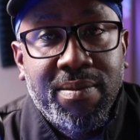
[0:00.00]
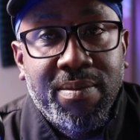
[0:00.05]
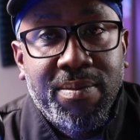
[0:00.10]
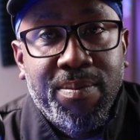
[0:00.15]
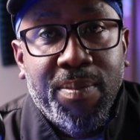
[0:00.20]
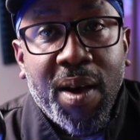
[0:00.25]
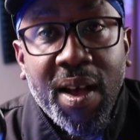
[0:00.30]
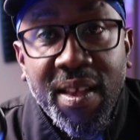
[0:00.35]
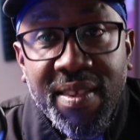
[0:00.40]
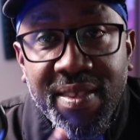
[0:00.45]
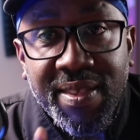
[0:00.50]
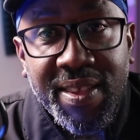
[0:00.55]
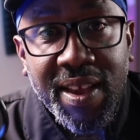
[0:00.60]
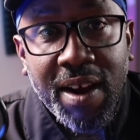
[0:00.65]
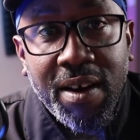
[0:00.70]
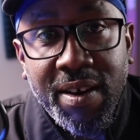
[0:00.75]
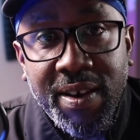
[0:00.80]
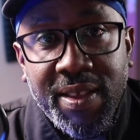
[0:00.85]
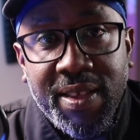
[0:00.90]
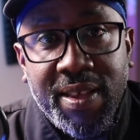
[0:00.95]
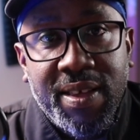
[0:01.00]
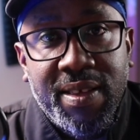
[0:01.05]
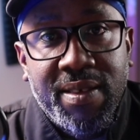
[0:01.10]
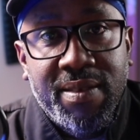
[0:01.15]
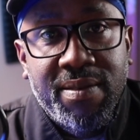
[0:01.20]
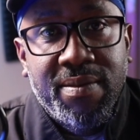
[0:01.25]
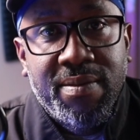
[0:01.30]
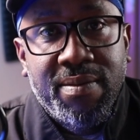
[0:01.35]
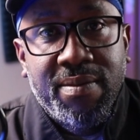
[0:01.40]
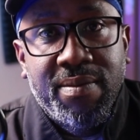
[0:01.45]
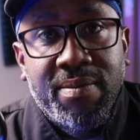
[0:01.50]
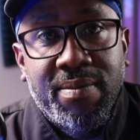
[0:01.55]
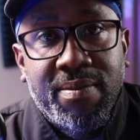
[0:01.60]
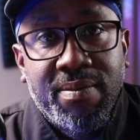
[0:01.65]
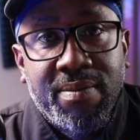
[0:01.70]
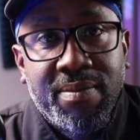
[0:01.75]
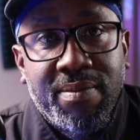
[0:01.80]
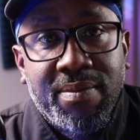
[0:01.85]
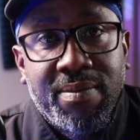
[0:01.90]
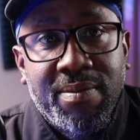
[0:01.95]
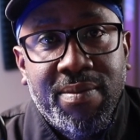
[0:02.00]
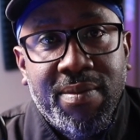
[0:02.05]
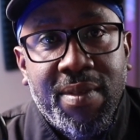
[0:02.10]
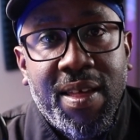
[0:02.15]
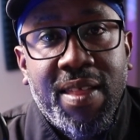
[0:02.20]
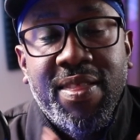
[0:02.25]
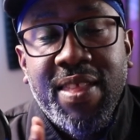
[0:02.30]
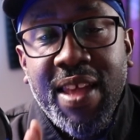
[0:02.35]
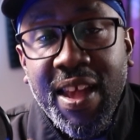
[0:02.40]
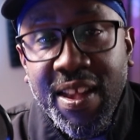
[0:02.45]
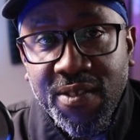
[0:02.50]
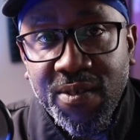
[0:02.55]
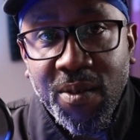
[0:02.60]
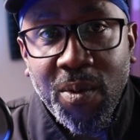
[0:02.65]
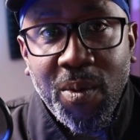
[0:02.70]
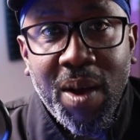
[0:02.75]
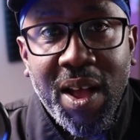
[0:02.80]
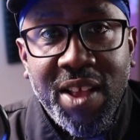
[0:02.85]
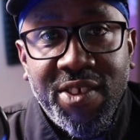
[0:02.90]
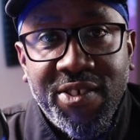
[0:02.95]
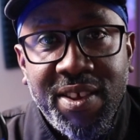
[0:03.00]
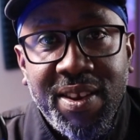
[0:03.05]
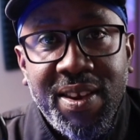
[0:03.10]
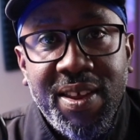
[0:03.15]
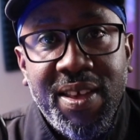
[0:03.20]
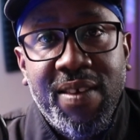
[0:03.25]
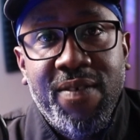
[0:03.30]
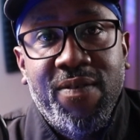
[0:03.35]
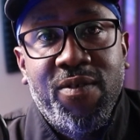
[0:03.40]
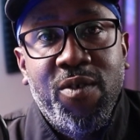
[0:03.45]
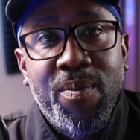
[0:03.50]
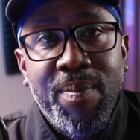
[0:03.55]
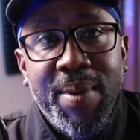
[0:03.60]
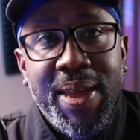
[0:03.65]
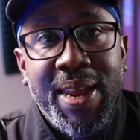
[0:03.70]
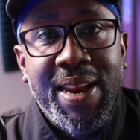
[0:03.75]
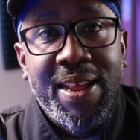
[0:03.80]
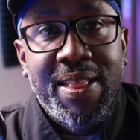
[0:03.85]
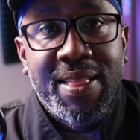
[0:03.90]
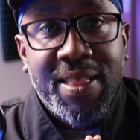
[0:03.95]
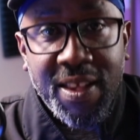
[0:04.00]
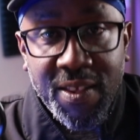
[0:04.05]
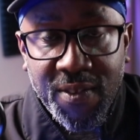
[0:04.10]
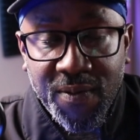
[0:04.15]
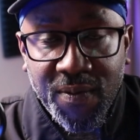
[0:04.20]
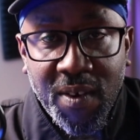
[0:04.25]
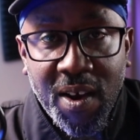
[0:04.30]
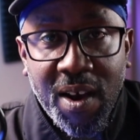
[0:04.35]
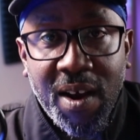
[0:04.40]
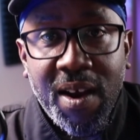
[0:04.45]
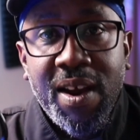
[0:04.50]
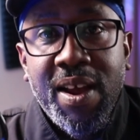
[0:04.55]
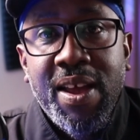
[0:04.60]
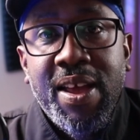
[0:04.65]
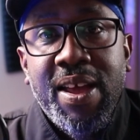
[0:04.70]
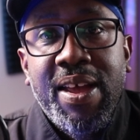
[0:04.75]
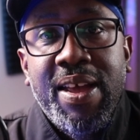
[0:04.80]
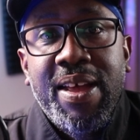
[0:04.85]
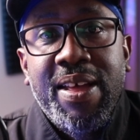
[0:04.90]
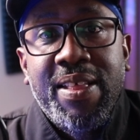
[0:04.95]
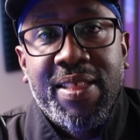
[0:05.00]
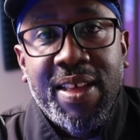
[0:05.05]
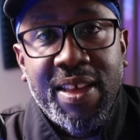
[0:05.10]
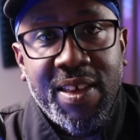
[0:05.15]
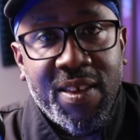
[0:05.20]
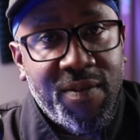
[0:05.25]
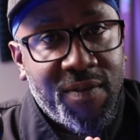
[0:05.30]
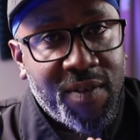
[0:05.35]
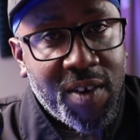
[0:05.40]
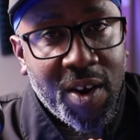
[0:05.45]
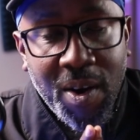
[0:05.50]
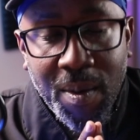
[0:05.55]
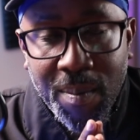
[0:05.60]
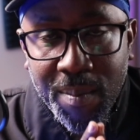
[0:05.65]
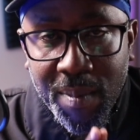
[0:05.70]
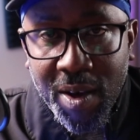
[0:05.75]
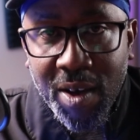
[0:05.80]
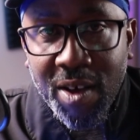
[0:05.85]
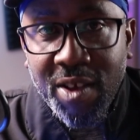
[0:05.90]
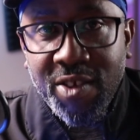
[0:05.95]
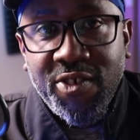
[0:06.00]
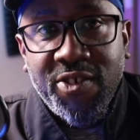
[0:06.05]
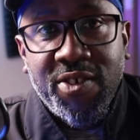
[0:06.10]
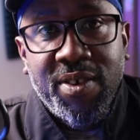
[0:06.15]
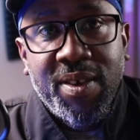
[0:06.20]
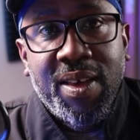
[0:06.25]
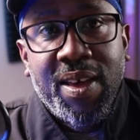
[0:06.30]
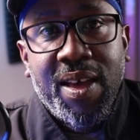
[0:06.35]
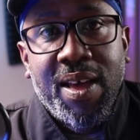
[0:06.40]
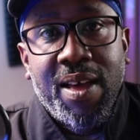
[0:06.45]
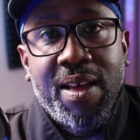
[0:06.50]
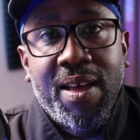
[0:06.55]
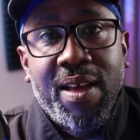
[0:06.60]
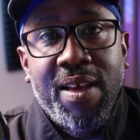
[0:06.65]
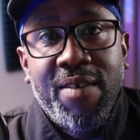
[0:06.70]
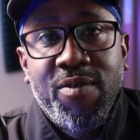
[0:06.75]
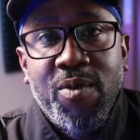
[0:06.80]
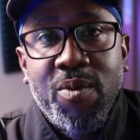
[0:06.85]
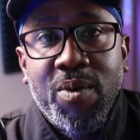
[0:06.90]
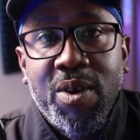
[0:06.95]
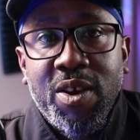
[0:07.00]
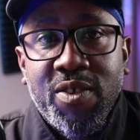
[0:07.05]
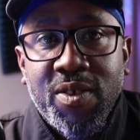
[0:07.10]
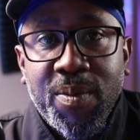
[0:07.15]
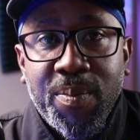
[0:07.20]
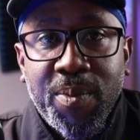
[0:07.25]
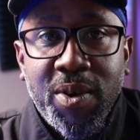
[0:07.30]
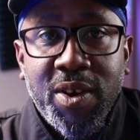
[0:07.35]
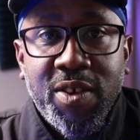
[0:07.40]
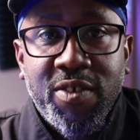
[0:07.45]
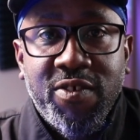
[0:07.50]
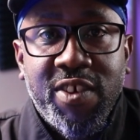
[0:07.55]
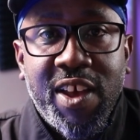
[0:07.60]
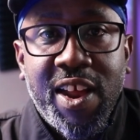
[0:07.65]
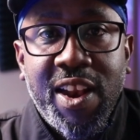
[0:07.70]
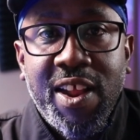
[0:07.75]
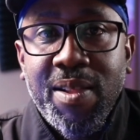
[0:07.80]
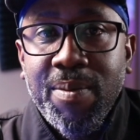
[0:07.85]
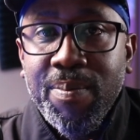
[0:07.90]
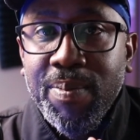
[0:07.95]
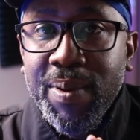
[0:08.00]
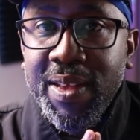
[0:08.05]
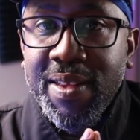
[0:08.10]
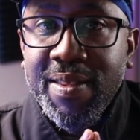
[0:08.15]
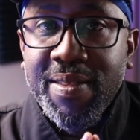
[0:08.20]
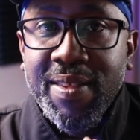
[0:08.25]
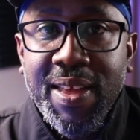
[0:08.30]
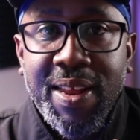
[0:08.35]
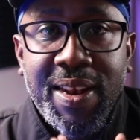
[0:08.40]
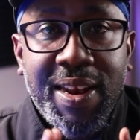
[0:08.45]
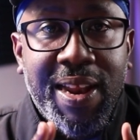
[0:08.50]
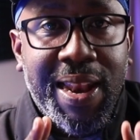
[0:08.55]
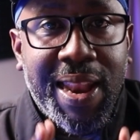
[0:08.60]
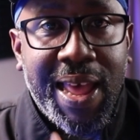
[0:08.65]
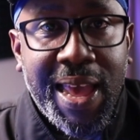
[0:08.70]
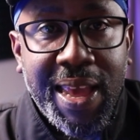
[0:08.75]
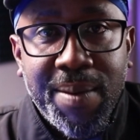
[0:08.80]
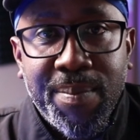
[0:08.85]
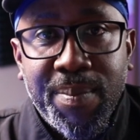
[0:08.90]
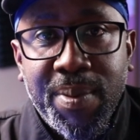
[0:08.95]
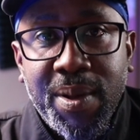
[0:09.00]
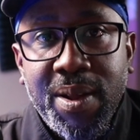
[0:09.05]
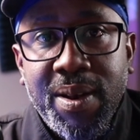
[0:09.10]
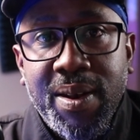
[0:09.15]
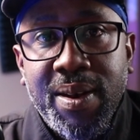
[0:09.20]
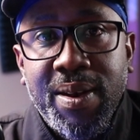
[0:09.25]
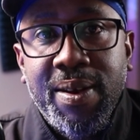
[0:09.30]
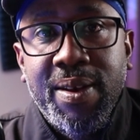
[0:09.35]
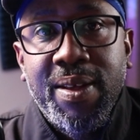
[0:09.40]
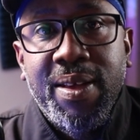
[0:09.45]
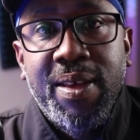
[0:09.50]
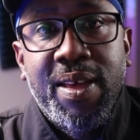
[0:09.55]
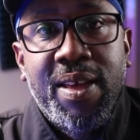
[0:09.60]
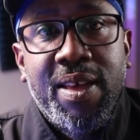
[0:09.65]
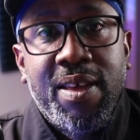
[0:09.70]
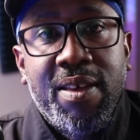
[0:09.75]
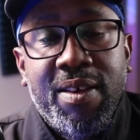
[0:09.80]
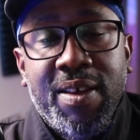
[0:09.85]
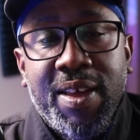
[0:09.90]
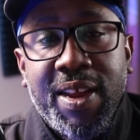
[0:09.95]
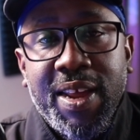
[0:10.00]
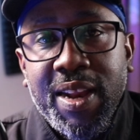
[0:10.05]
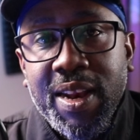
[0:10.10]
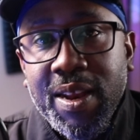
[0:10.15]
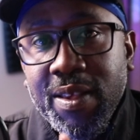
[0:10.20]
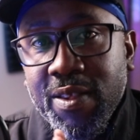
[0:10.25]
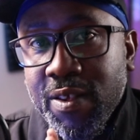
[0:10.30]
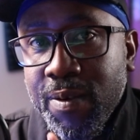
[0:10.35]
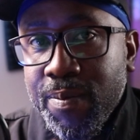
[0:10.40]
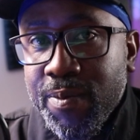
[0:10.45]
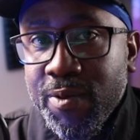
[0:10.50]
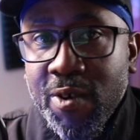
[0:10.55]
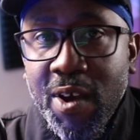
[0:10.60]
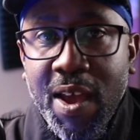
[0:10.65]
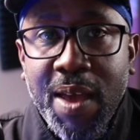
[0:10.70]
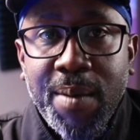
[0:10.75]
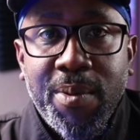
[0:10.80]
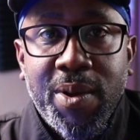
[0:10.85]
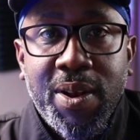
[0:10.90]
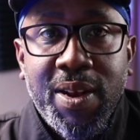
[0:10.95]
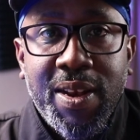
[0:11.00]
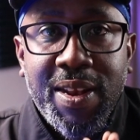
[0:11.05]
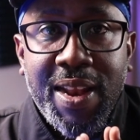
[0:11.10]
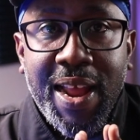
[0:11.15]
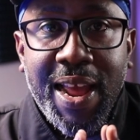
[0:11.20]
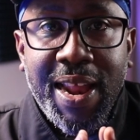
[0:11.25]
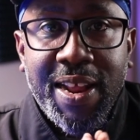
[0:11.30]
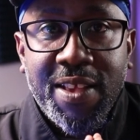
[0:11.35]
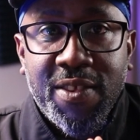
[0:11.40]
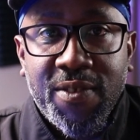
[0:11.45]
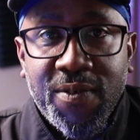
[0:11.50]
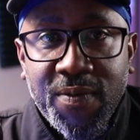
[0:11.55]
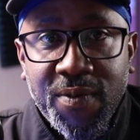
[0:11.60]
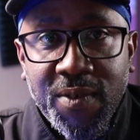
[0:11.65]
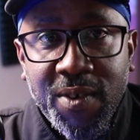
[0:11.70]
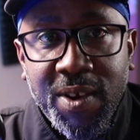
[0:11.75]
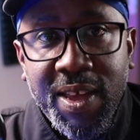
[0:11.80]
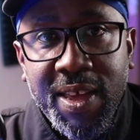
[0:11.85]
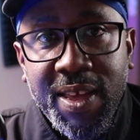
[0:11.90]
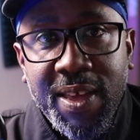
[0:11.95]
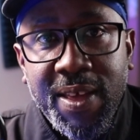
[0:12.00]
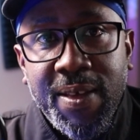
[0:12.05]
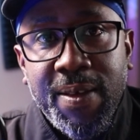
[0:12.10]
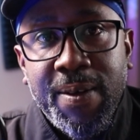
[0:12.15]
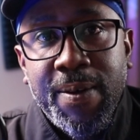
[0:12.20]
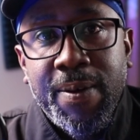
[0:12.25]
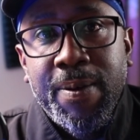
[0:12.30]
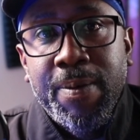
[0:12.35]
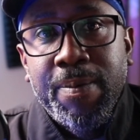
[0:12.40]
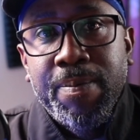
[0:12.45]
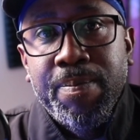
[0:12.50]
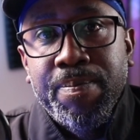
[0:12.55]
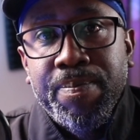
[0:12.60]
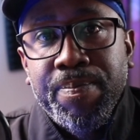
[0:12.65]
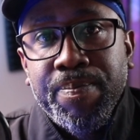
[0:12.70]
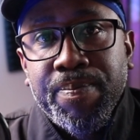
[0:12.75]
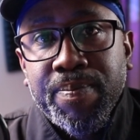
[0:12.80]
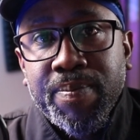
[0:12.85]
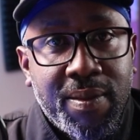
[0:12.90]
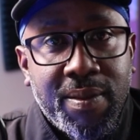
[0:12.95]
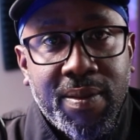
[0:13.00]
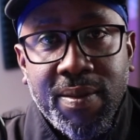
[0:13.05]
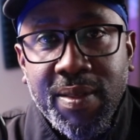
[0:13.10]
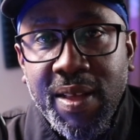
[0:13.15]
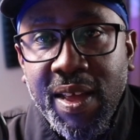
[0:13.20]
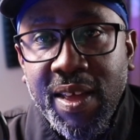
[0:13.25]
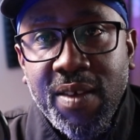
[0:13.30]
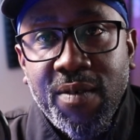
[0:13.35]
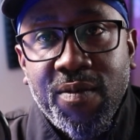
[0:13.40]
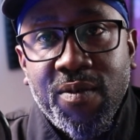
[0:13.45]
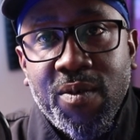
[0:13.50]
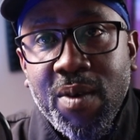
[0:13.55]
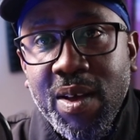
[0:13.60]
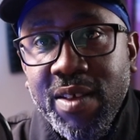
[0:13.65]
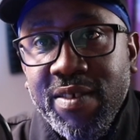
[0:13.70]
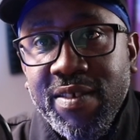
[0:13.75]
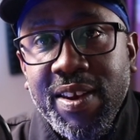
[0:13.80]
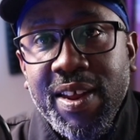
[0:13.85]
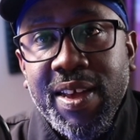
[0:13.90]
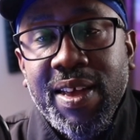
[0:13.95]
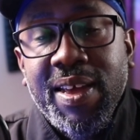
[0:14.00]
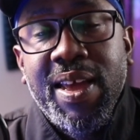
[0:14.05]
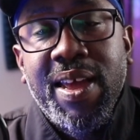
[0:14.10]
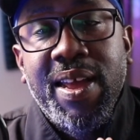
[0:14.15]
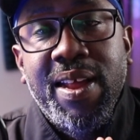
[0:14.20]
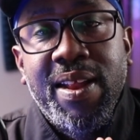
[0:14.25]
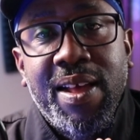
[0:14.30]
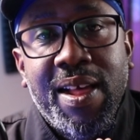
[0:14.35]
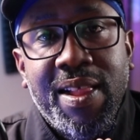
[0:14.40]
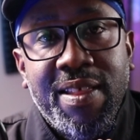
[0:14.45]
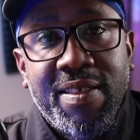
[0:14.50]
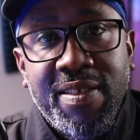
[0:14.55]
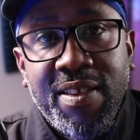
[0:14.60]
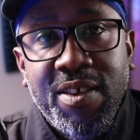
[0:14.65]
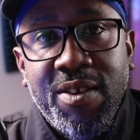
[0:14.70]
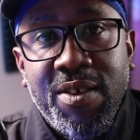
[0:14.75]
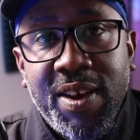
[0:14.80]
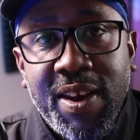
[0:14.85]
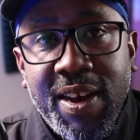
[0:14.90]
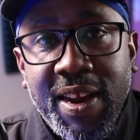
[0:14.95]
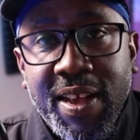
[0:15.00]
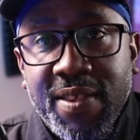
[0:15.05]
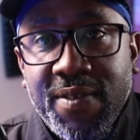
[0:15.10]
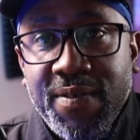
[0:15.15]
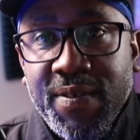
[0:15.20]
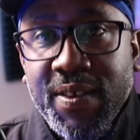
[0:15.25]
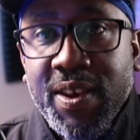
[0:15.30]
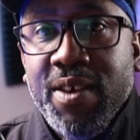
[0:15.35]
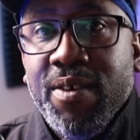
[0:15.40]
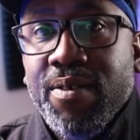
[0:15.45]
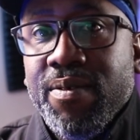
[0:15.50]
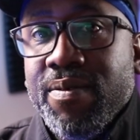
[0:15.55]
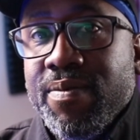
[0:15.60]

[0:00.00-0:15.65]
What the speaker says: Posterity. Thanks for watching. If you made it this far, thank you very much. If you want to support the channel, please hit the like button. You can hit the subscribe button. That is free. Thank you for watching again. I'll see you in the next video.